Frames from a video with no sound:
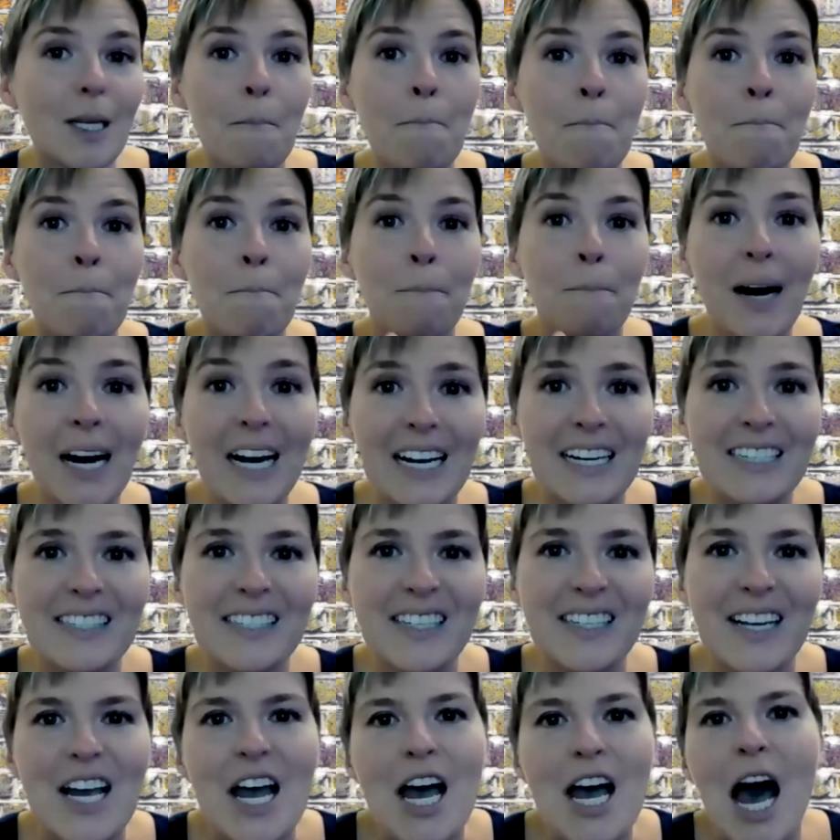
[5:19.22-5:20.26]
But
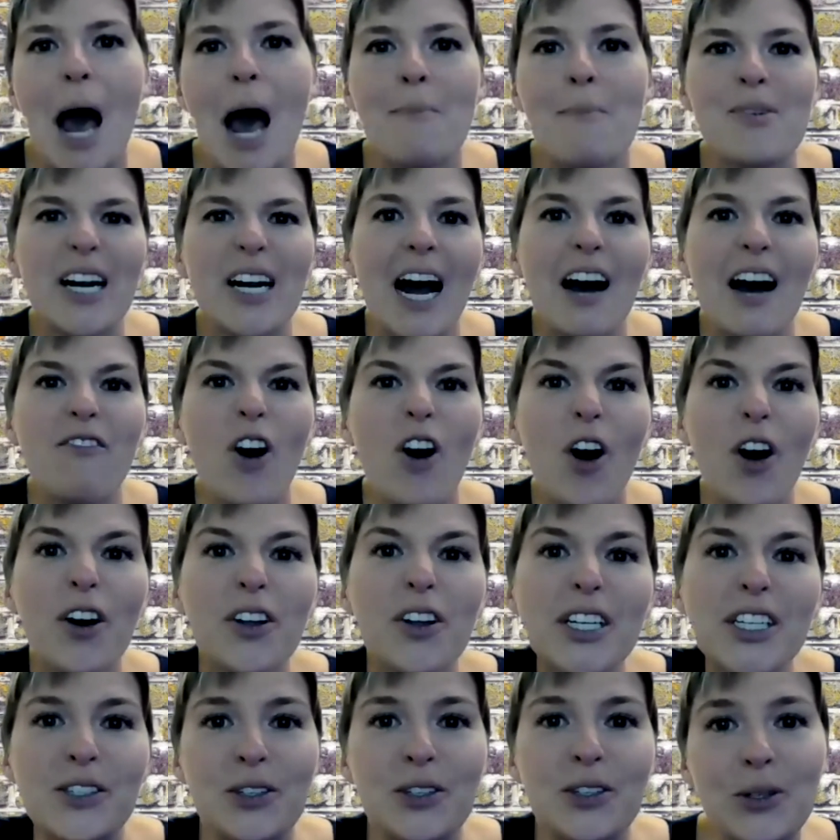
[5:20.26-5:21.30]
I'm going to have all
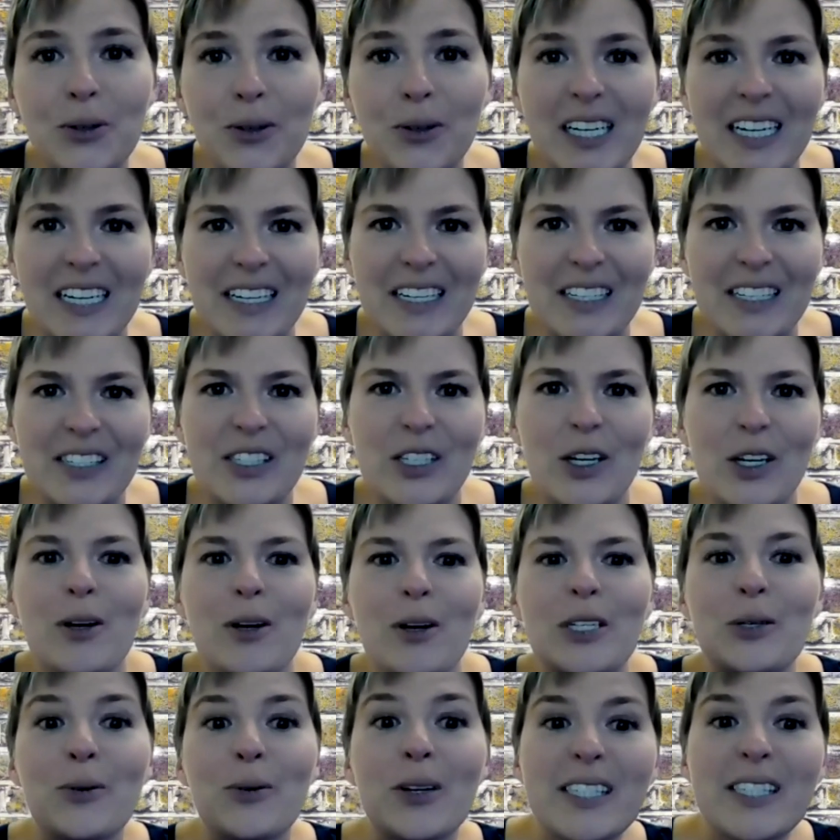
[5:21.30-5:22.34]
the students go
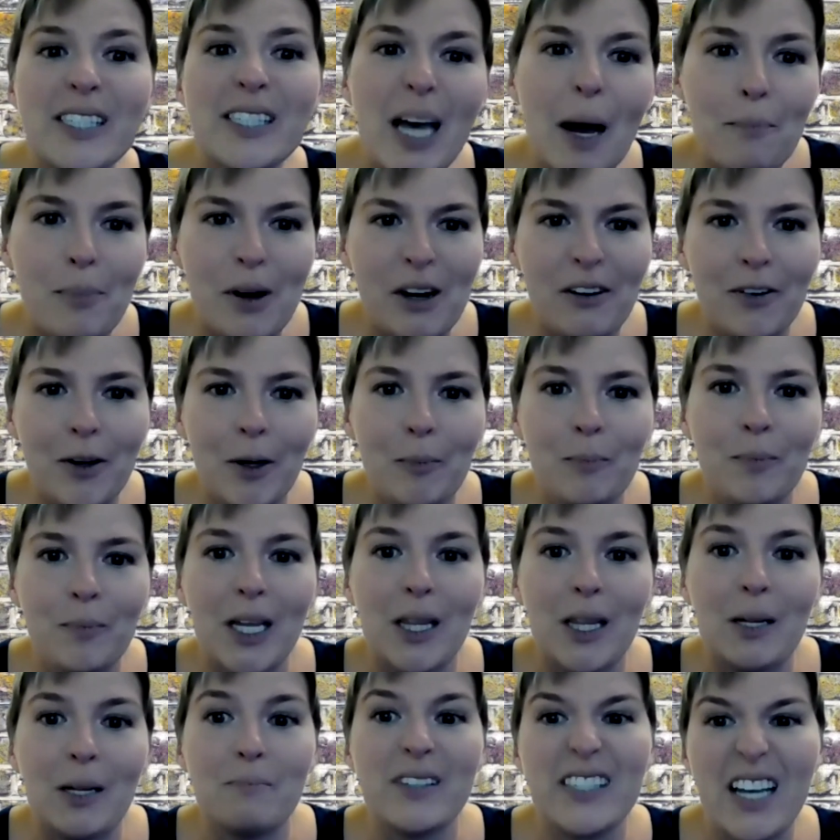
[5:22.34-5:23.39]
into a separate room by
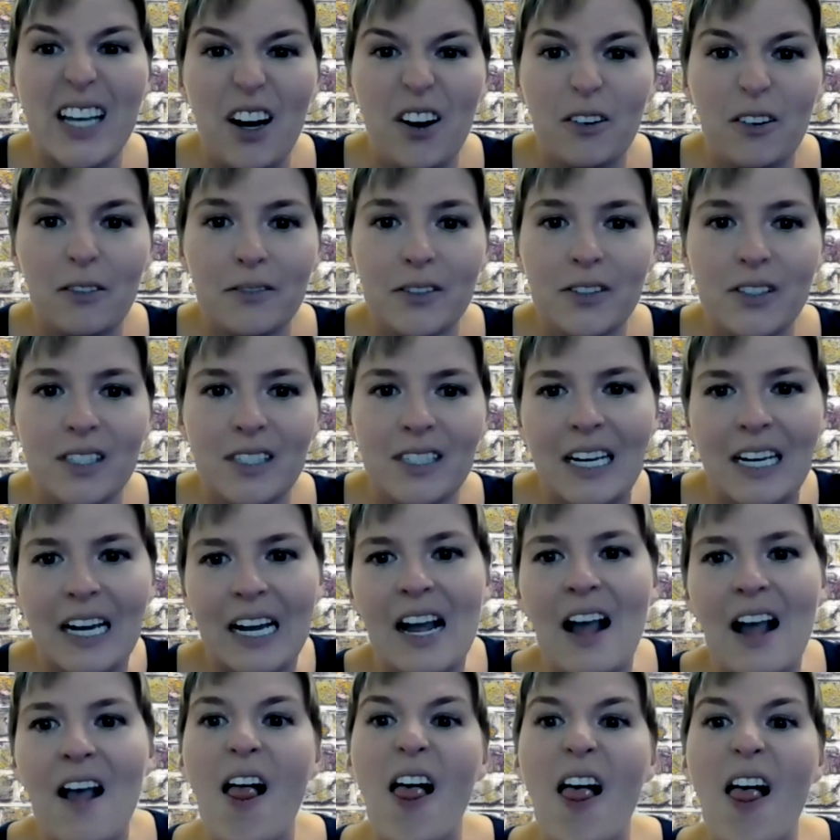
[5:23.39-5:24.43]
themselves.
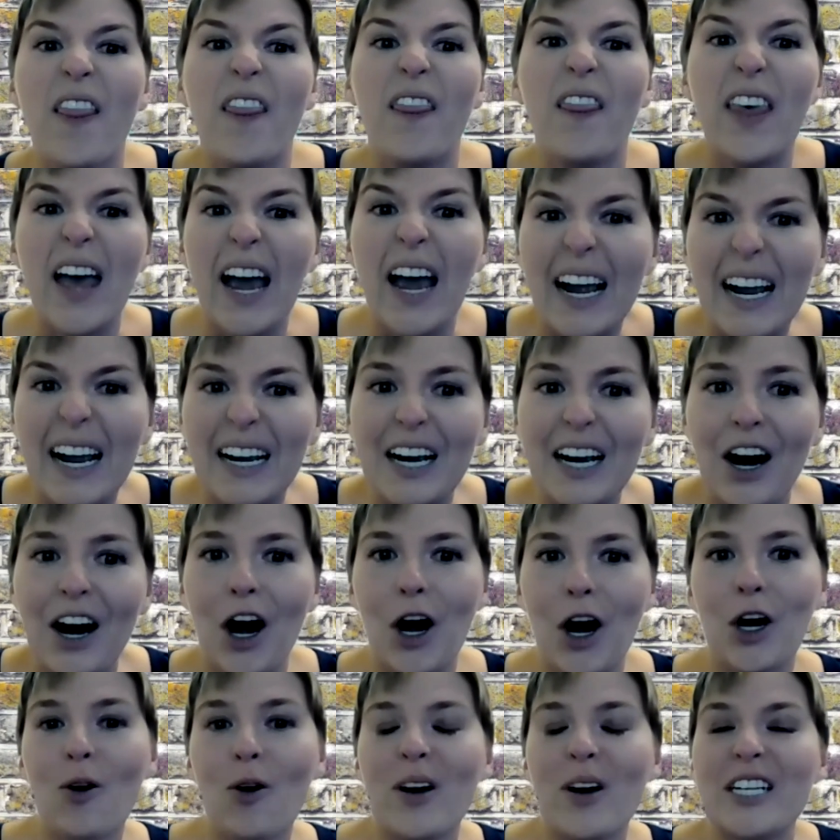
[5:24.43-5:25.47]
They are
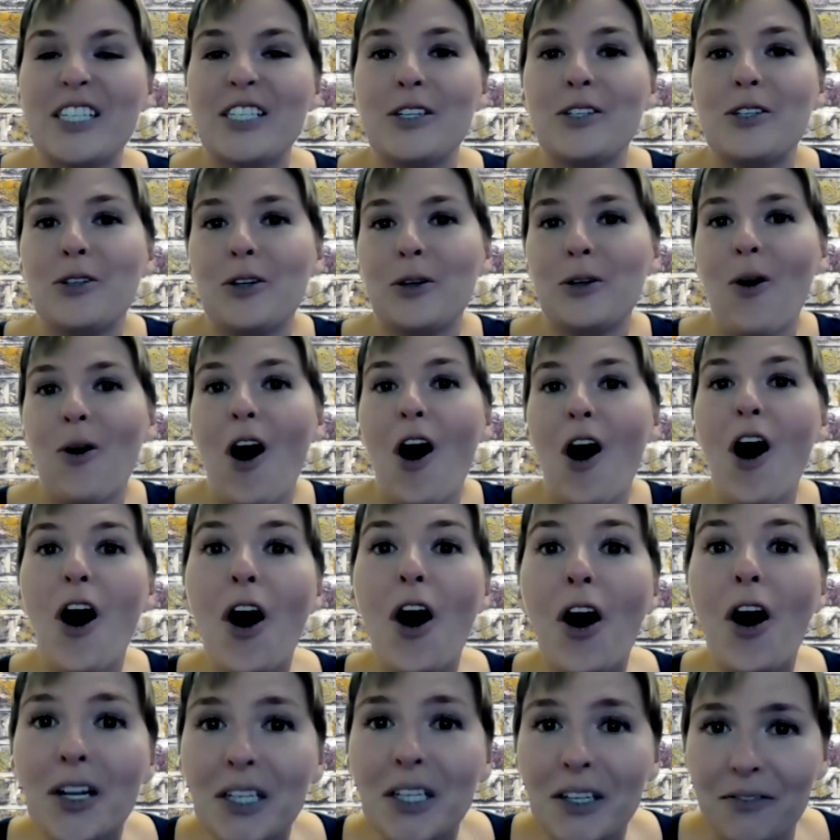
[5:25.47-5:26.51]
going to do
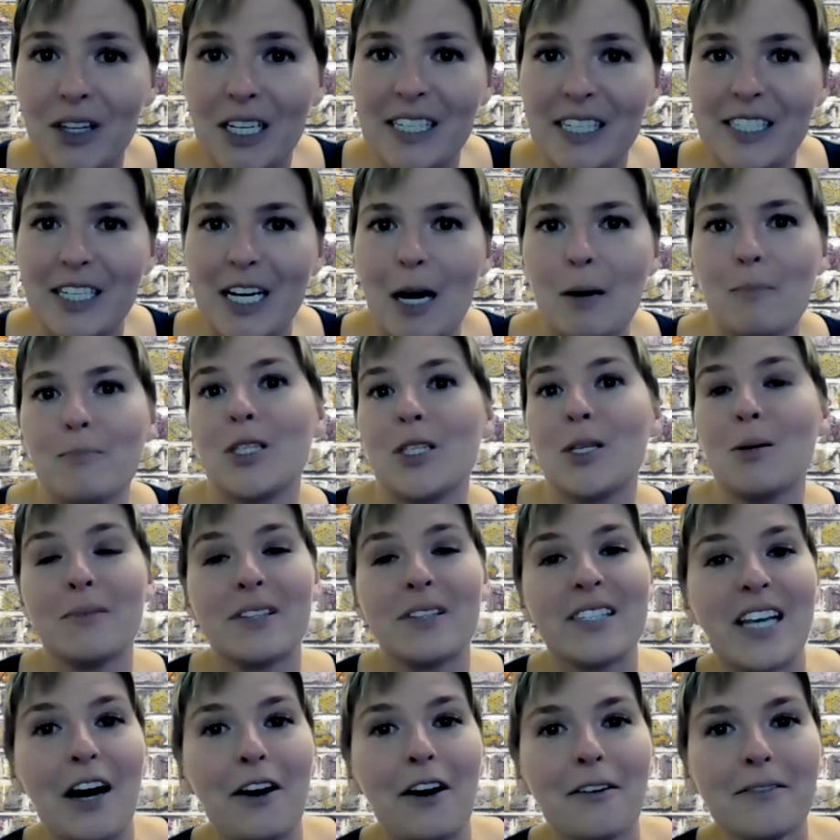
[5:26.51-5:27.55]
all of the steps
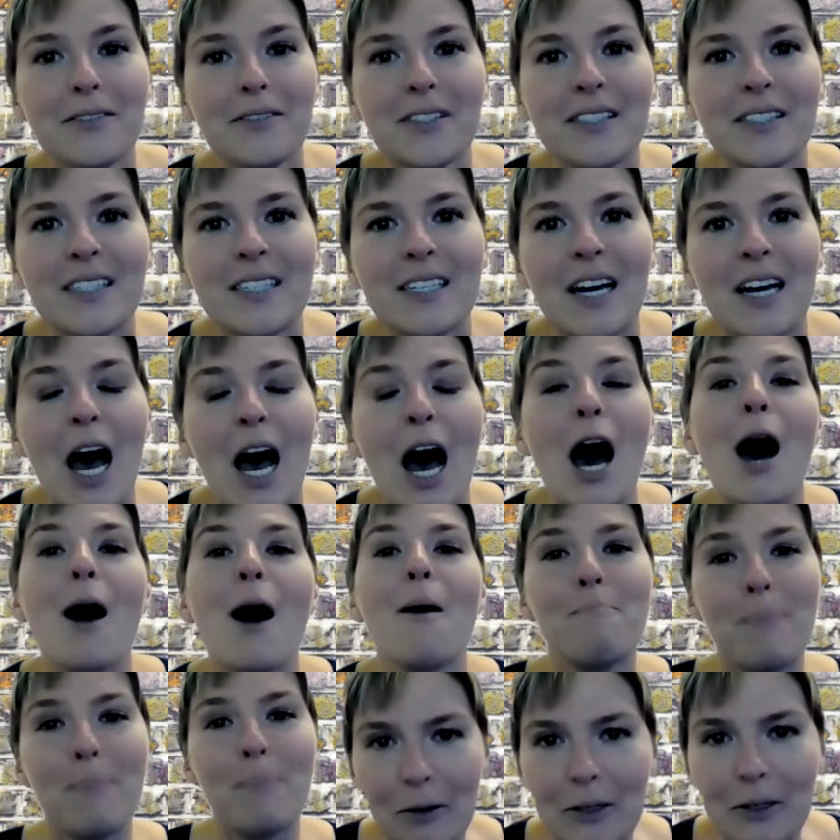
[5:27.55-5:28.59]
themselves
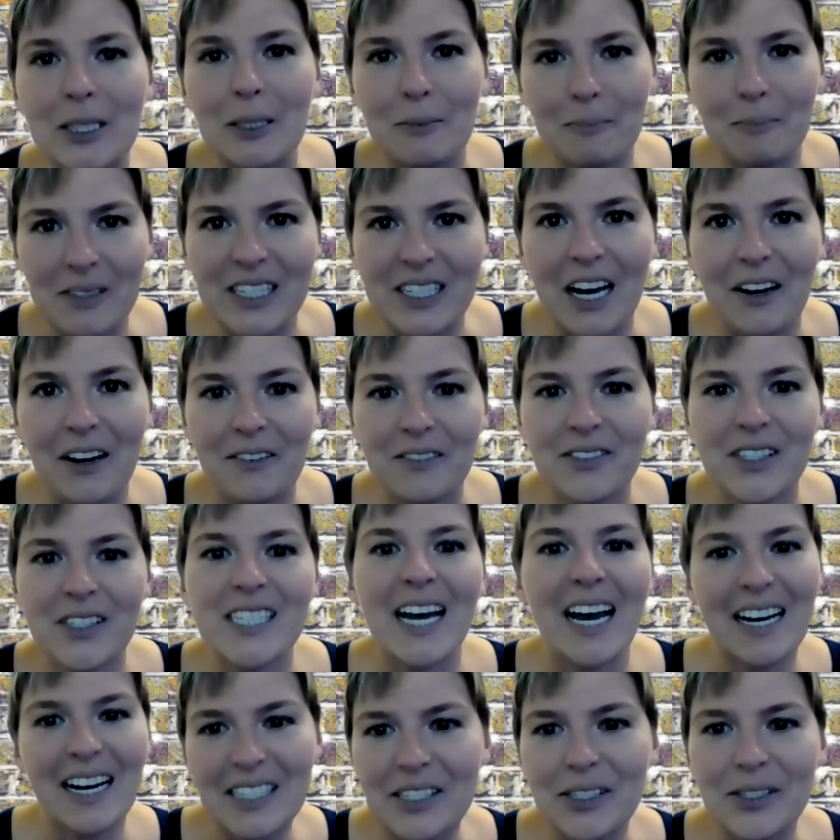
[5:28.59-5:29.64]
about themselves
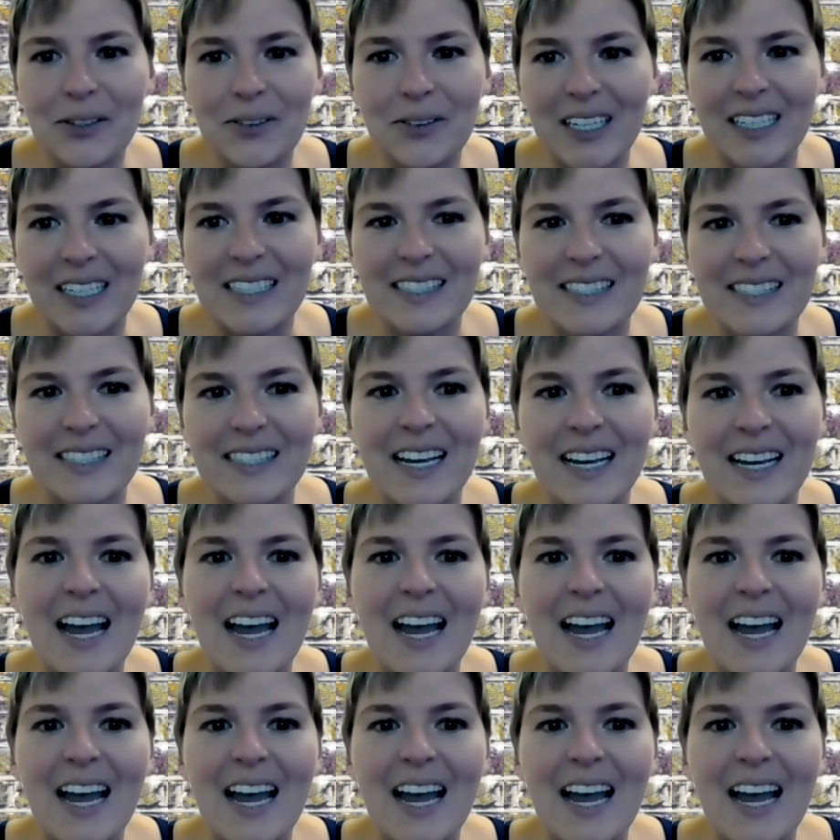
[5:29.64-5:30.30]
as students.